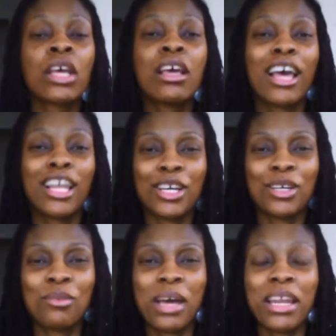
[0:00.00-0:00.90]

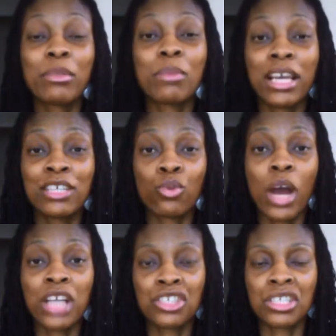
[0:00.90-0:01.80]
Hello, my name is Biaisha
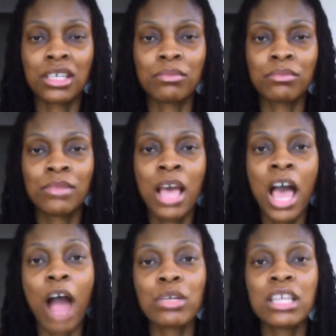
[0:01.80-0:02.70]
Washington.
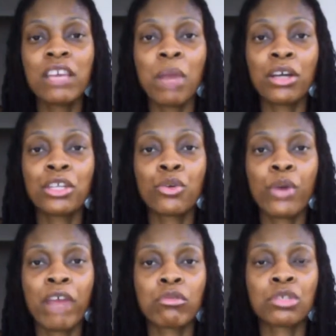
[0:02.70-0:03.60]
I received my
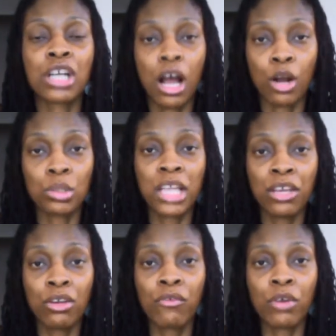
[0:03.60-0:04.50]
undergrad from Chicago State
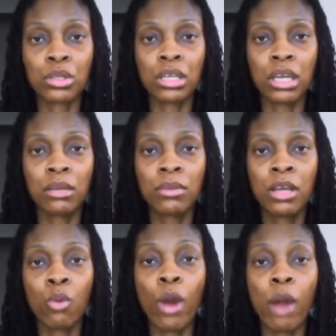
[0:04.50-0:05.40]
University,
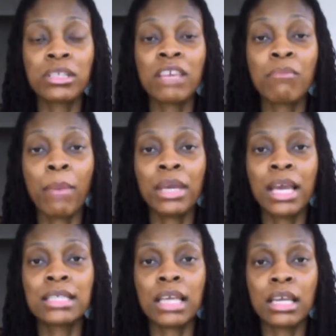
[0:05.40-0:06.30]
where I received my
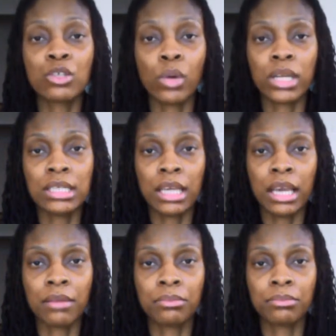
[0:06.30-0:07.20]
BSc in 2010.
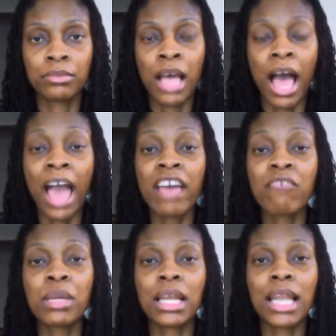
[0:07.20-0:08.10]
I have
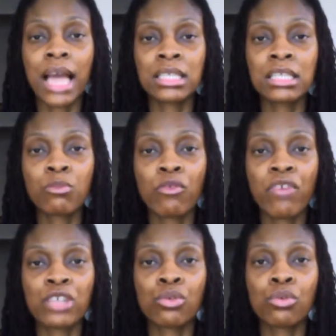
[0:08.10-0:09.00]
been a licensed
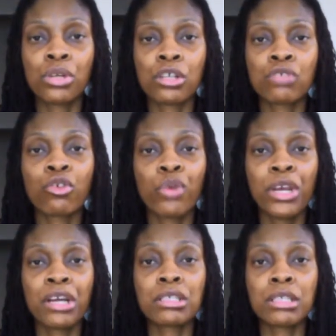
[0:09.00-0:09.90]
professional nurse for 3
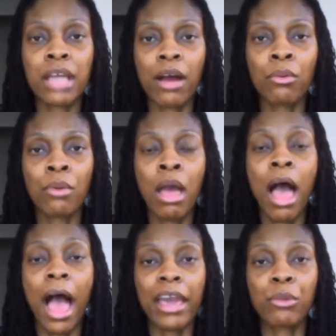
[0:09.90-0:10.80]
years now.
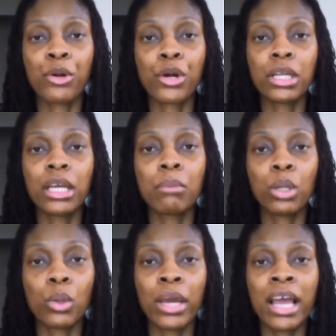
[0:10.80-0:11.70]
I am currently
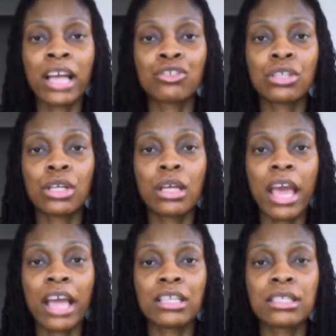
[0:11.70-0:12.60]
employed
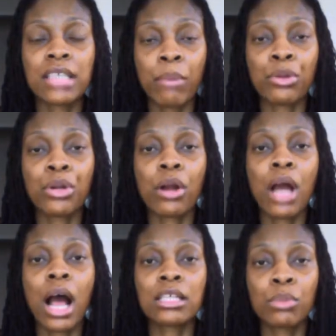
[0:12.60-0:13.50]
at St. Bernard
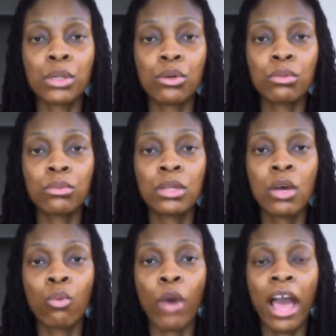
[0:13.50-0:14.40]
Hospital,
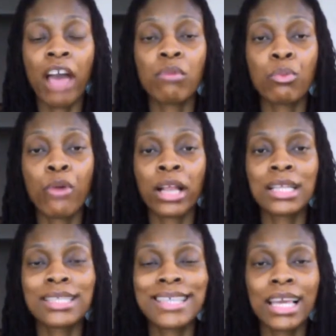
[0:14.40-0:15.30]
where I have been
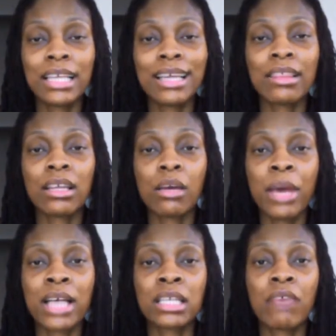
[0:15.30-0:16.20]
practicing in the
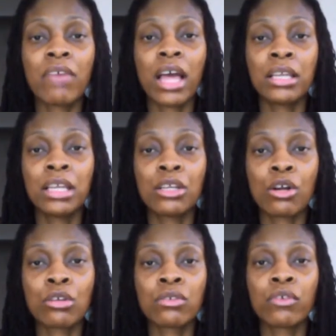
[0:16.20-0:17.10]
capacity of an L&D
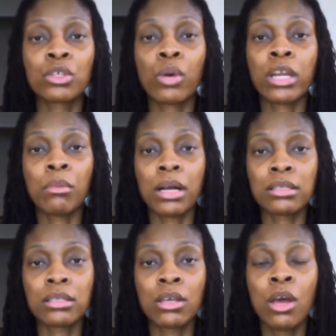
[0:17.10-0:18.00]
nurse for 20
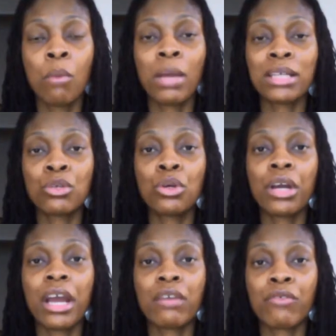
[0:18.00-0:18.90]
months. My 2-year
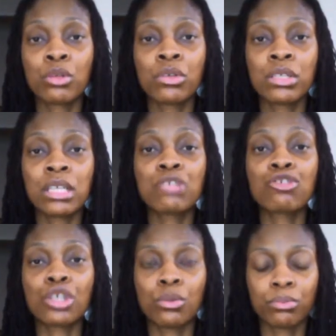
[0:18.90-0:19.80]
anniversary is in
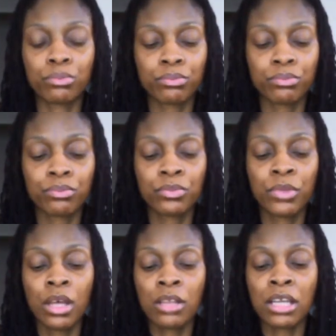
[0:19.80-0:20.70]
June.
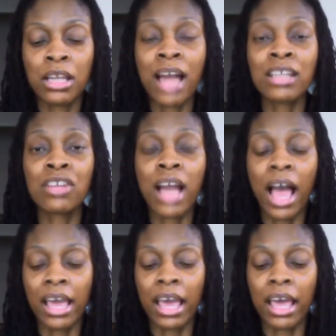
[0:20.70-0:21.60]
The knowledge that I
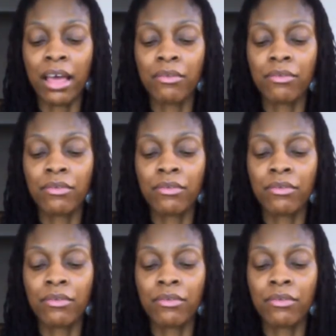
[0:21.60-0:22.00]
have